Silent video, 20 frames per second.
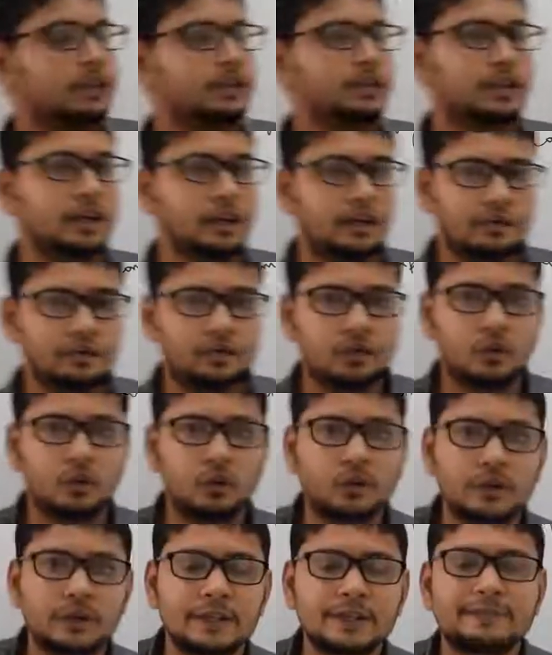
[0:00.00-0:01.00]

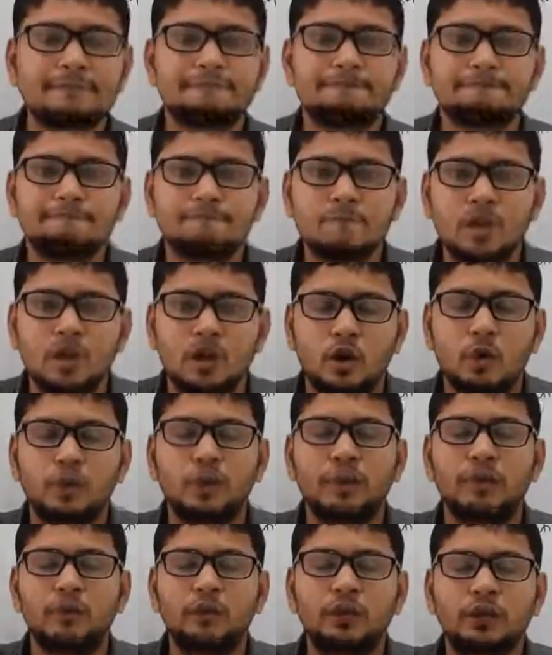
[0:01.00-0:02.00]
Therefore,
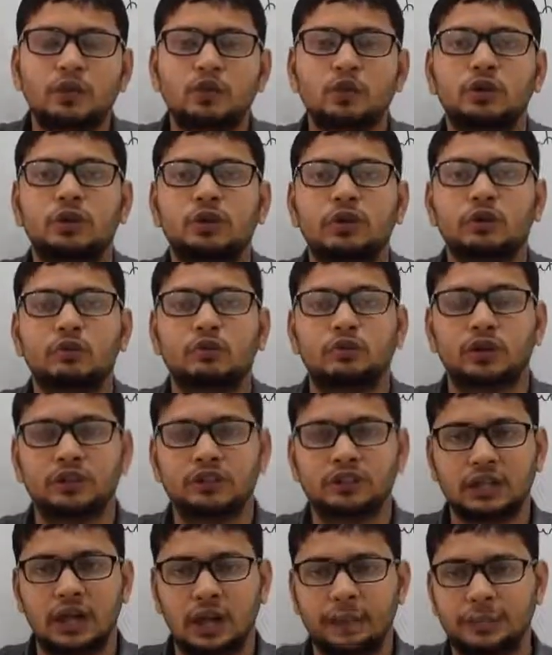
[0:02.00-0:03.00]
we should
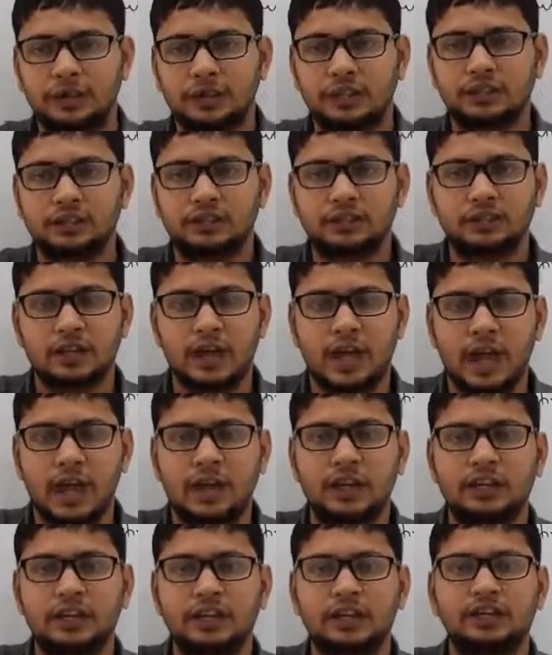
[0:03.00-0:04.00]
first, these
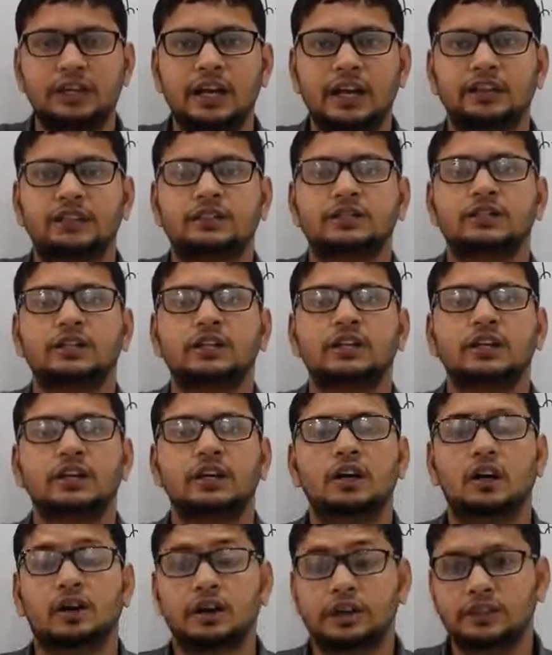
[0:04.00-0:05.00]
anti-tax
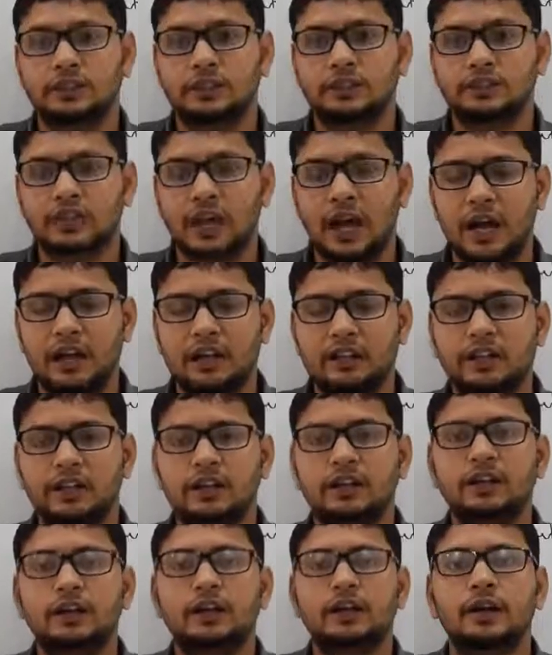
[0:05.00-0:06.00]
or this
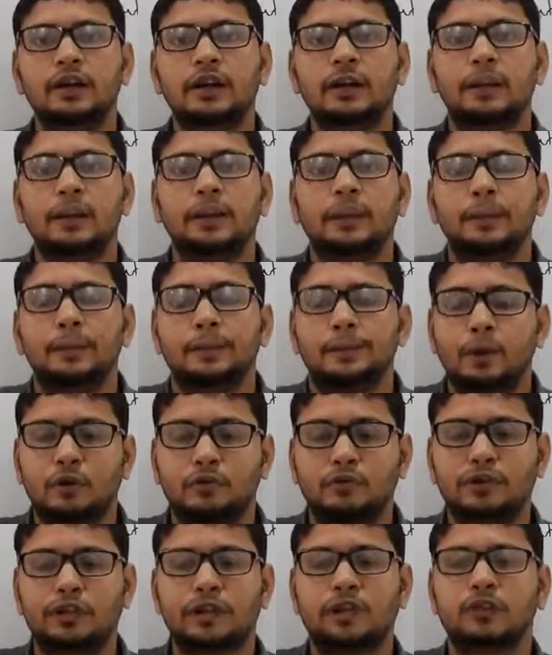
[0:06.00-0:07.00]

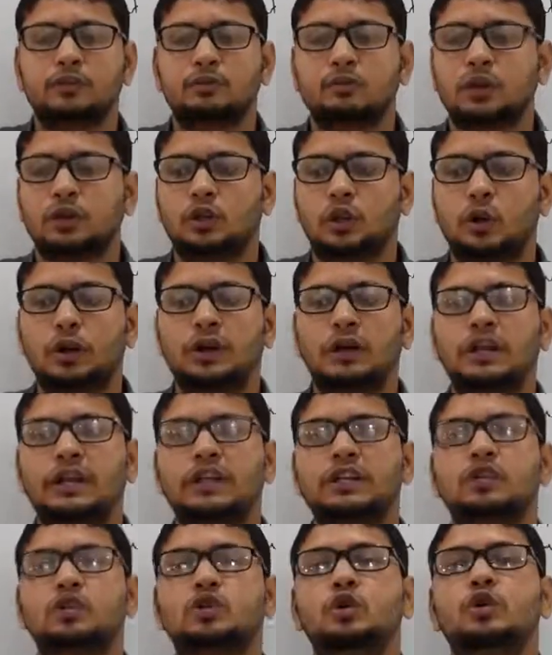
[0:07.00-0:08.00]
anti-profiteering
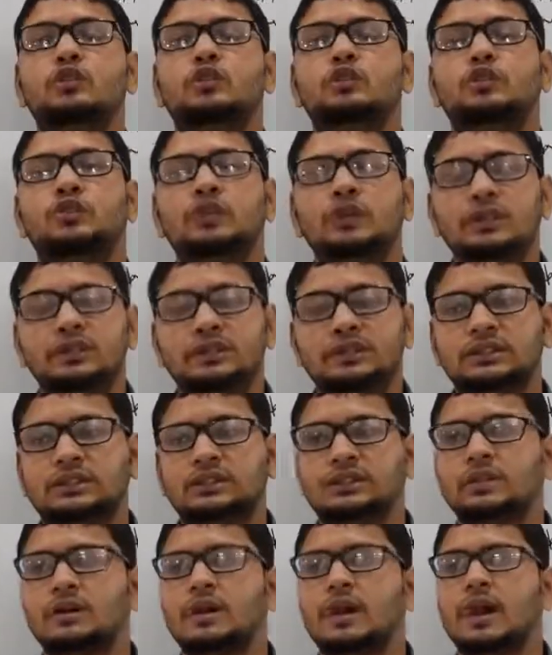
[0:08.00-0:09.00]
authority should
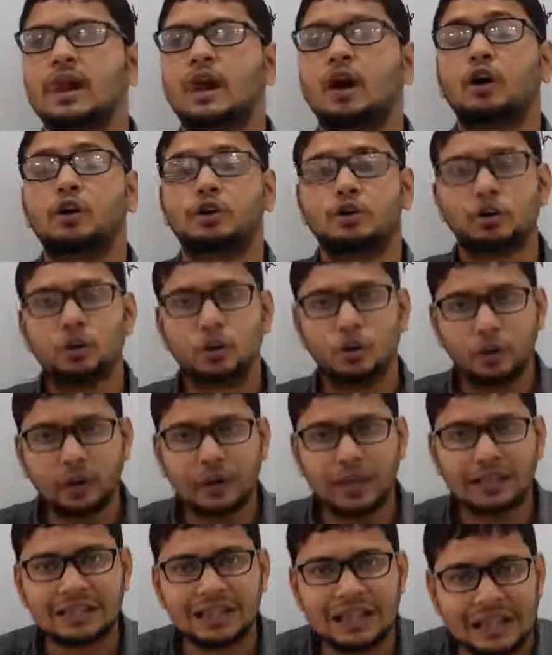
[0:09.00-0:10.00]
first, or should
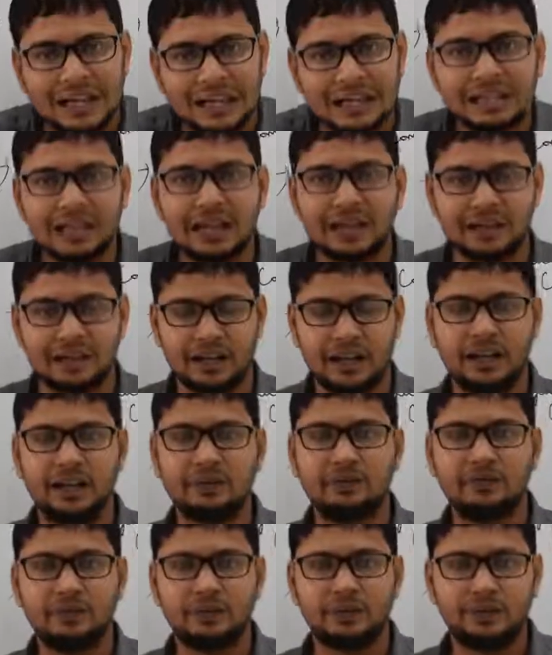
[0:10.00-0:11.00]
look at the intent, and
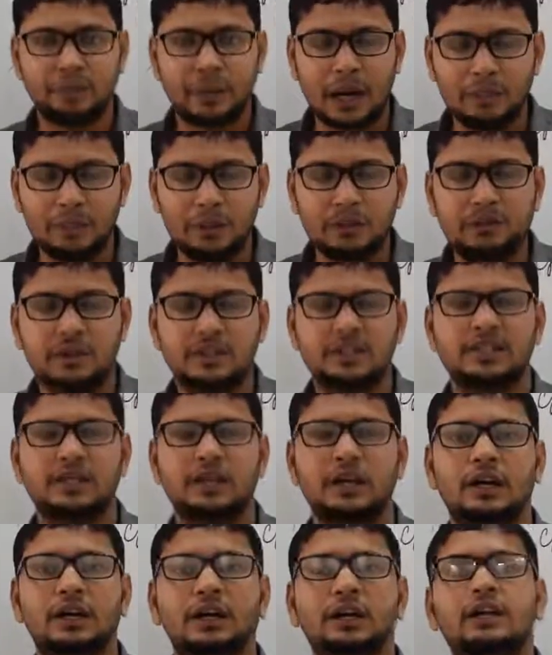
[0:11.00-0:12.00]
if prima
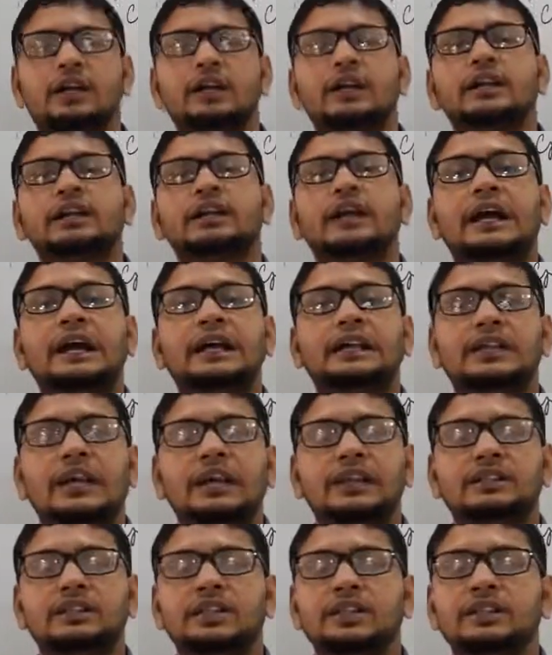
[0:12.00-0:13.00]
facie the
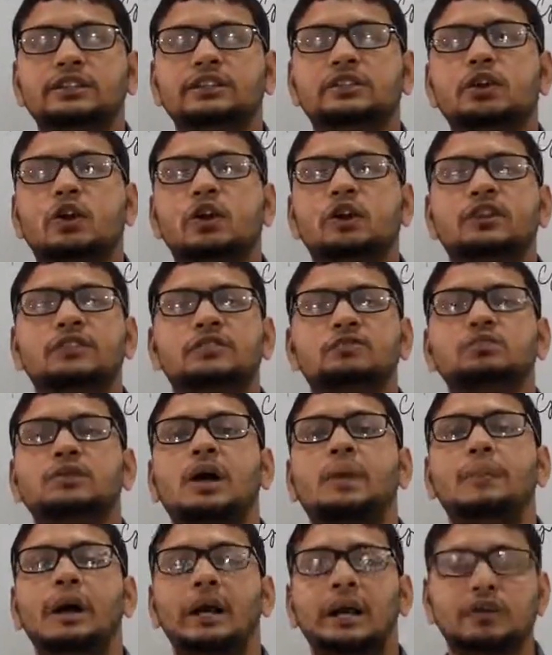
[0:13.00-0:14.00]
intention is not
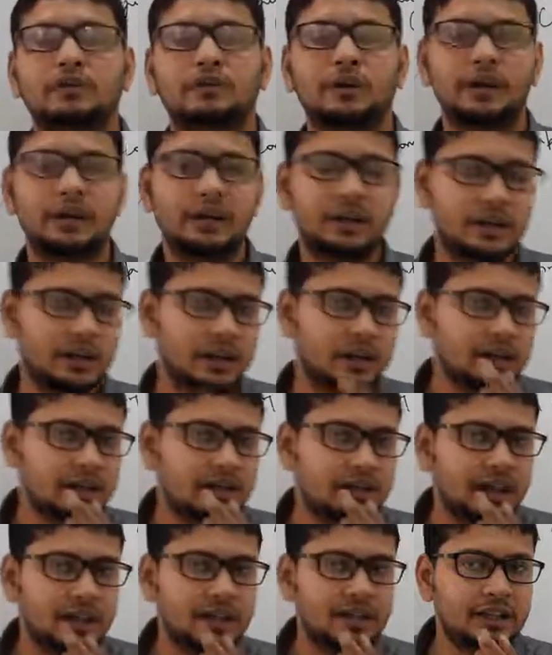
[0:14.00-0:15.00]
malified,
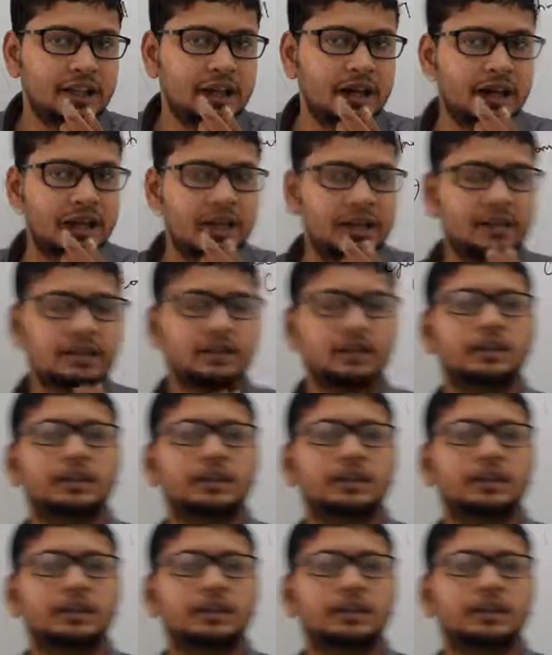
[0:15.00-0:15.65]
then that